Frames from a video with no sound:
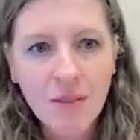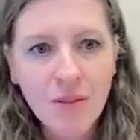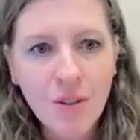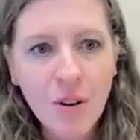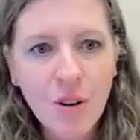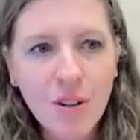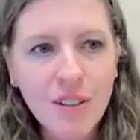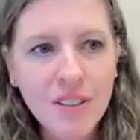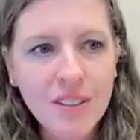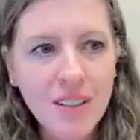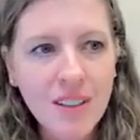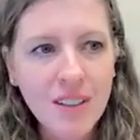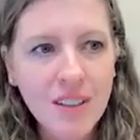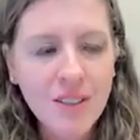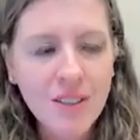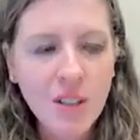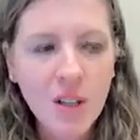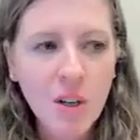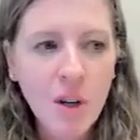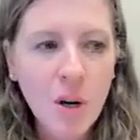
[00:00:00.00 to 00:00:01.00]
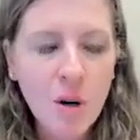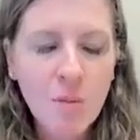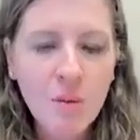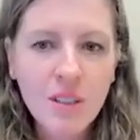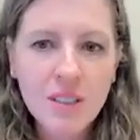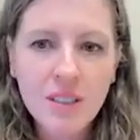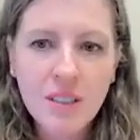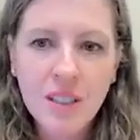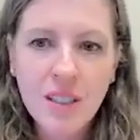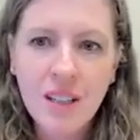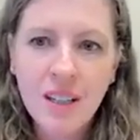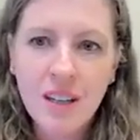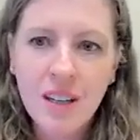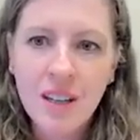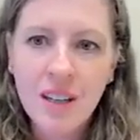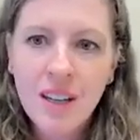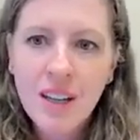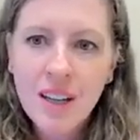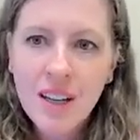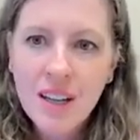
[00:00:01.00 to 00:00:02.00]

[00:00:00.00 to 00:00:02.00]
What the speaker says: focusing on sarcomas in